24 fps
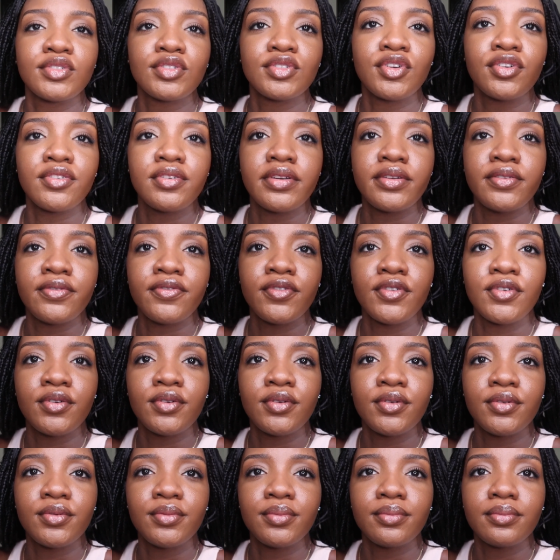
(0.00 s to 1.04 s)
sorry
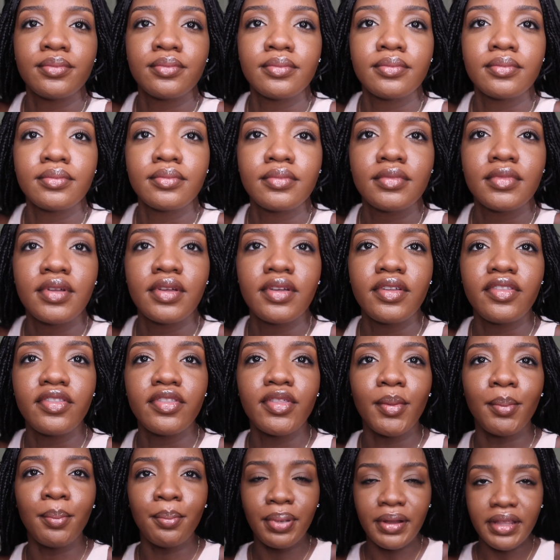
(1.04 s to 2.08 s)
for
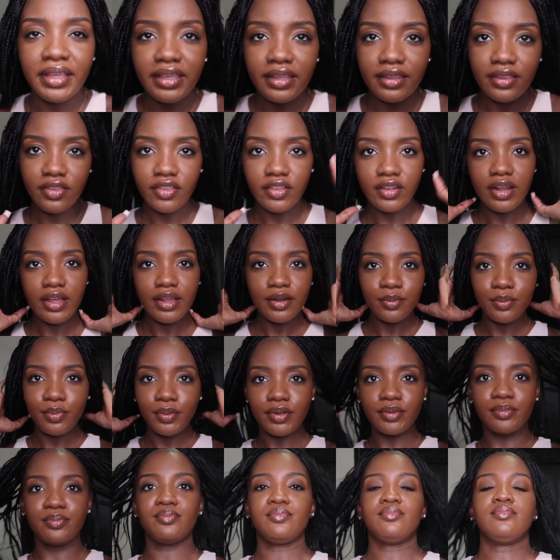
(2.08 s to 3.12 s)
the blink in the light,
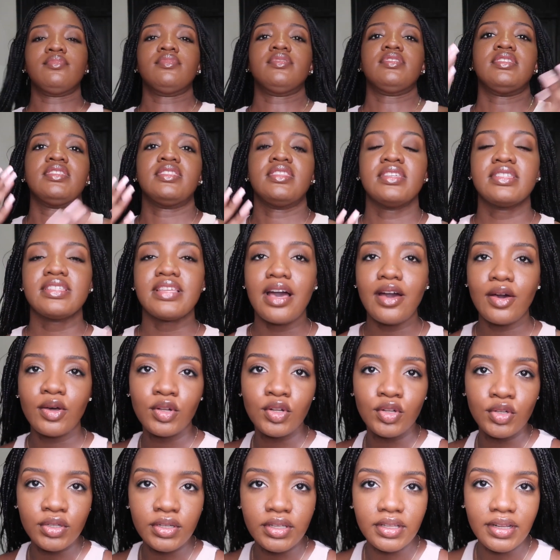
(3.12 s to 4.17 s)
but this is how it
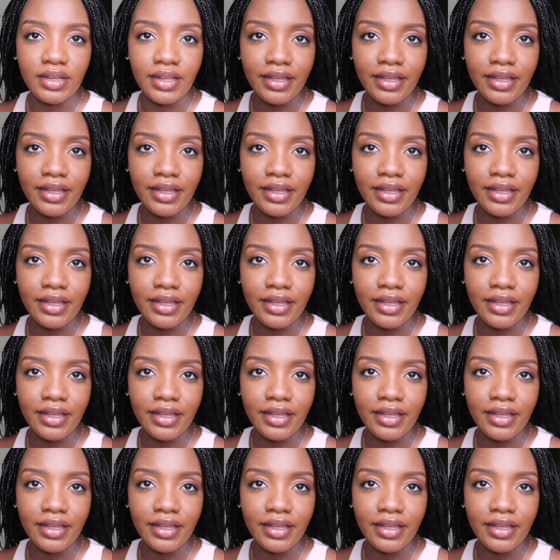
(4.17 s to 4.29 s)
look in